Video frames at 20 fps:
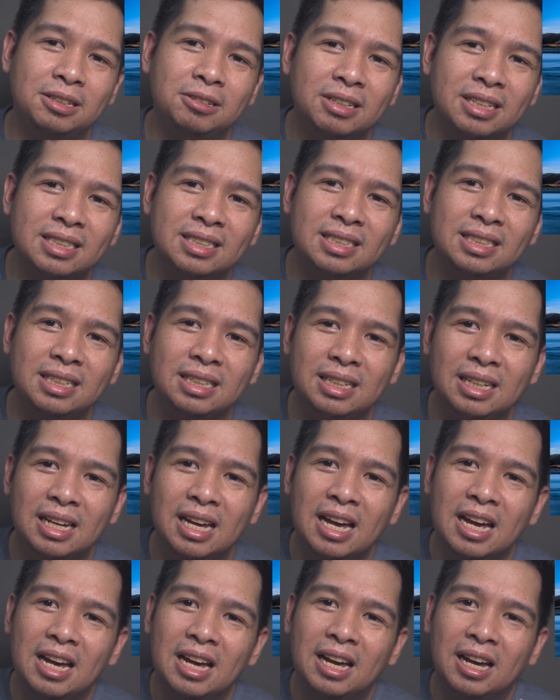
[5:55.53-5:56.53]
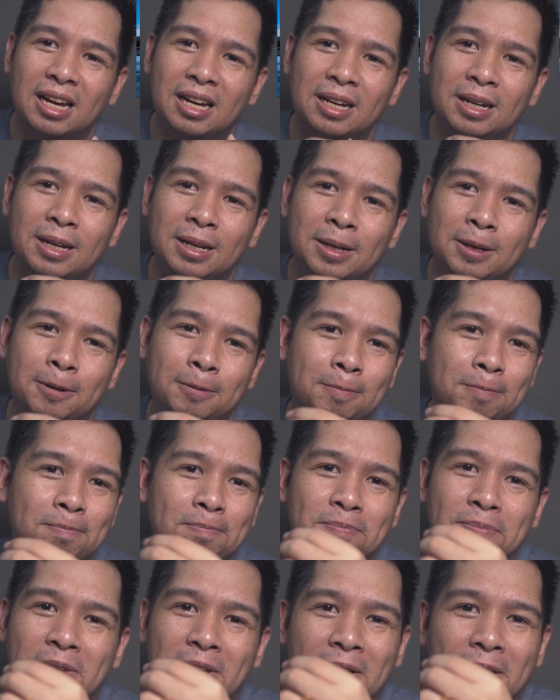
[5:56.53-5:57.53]
You can see a
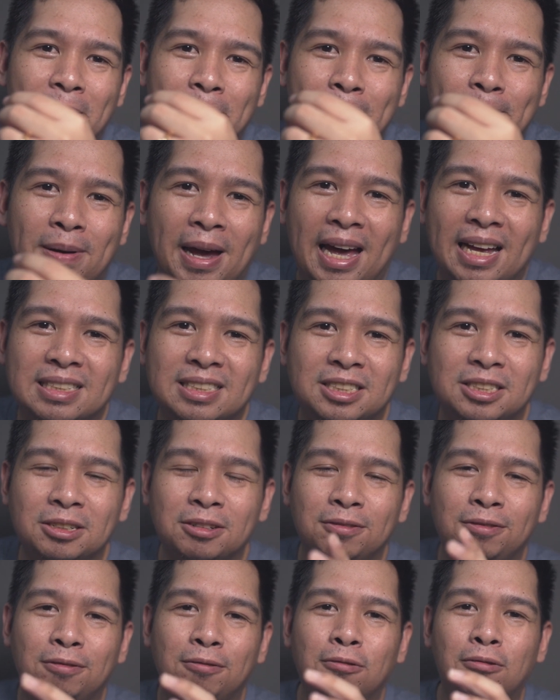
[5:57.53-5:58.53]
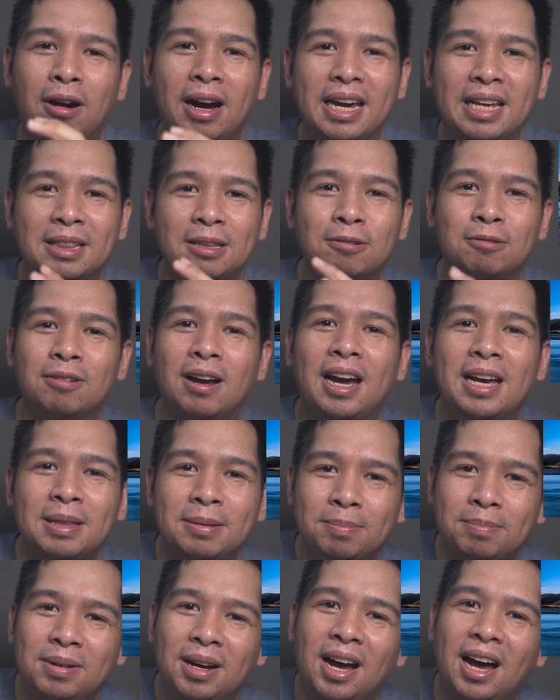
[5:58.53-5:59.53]
patch of white
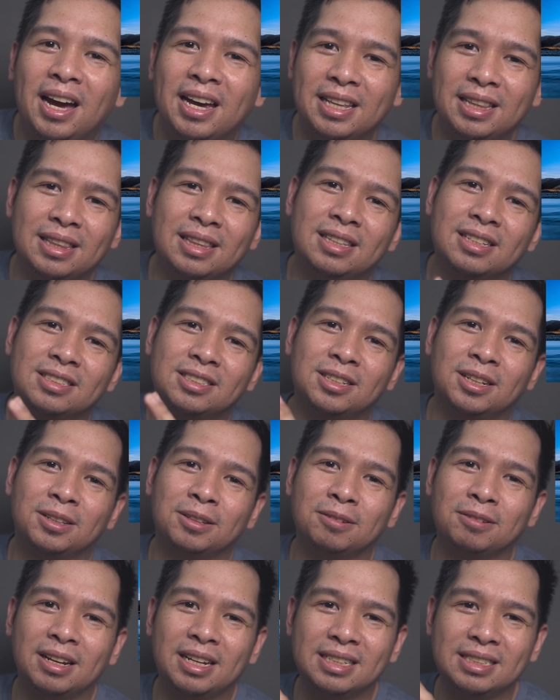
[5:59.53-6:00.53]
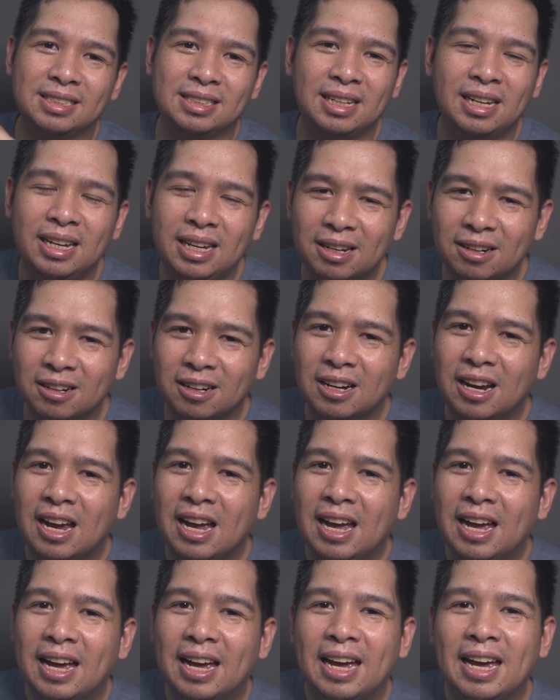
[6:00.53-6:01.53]
right behind the sun rays here,
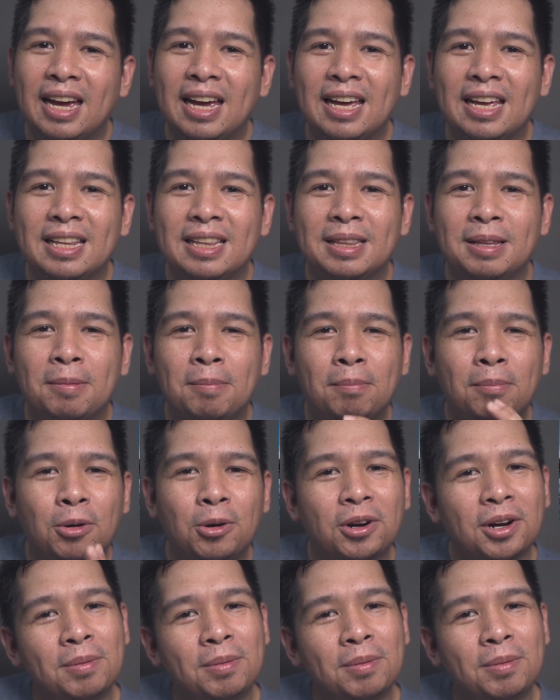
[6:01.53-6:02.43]
and more